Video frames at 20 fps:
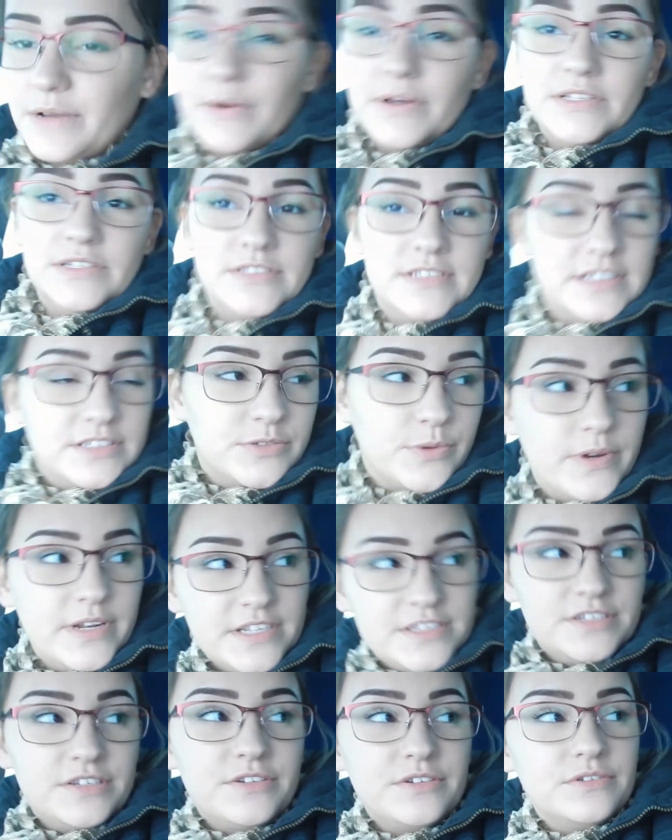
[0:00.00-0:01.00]
like what, you said
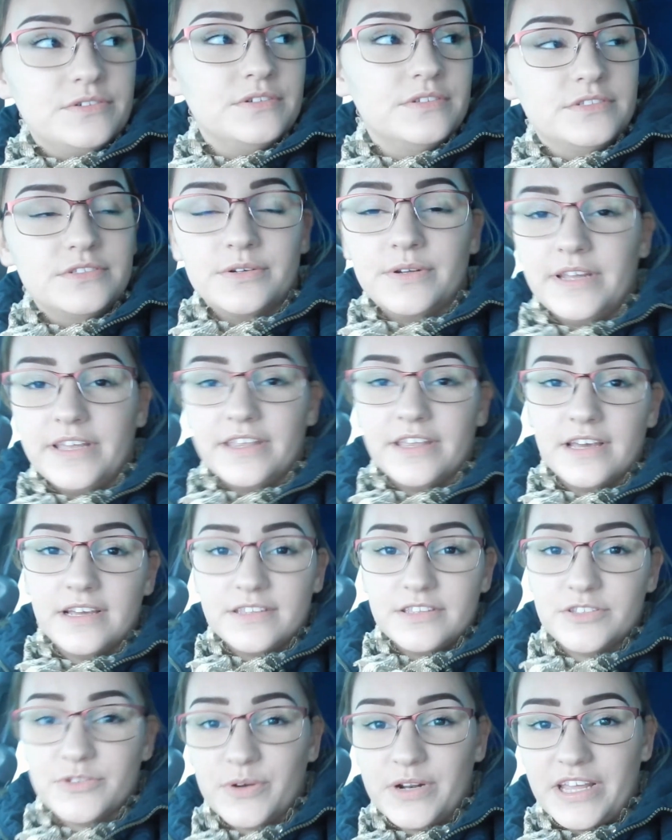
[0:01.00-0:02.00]

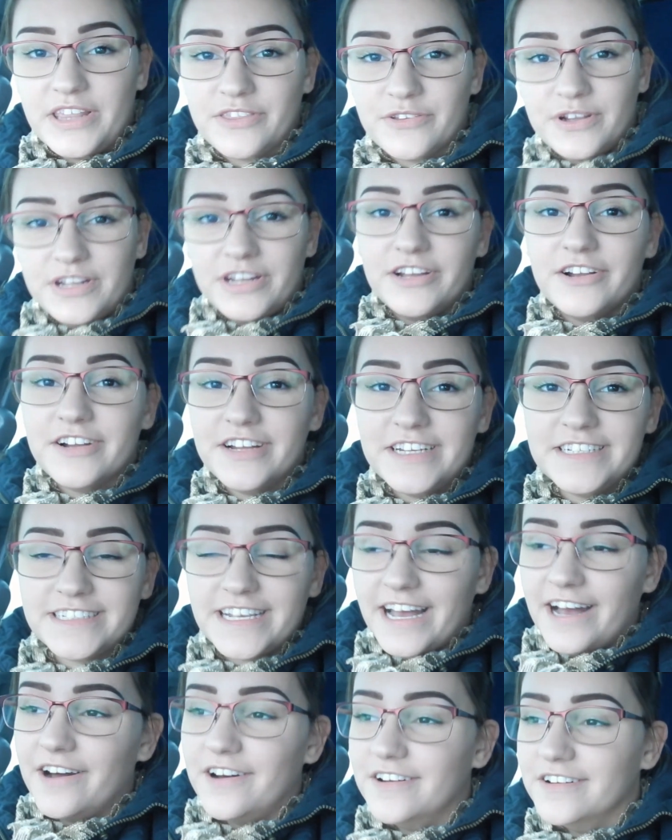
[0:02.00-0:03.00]
23 degrees
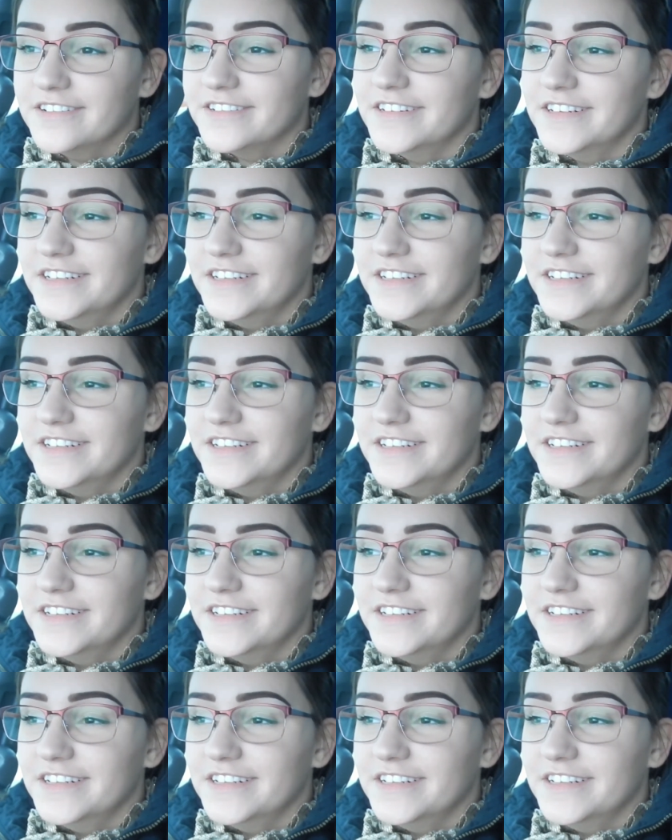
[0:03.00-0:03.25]
out.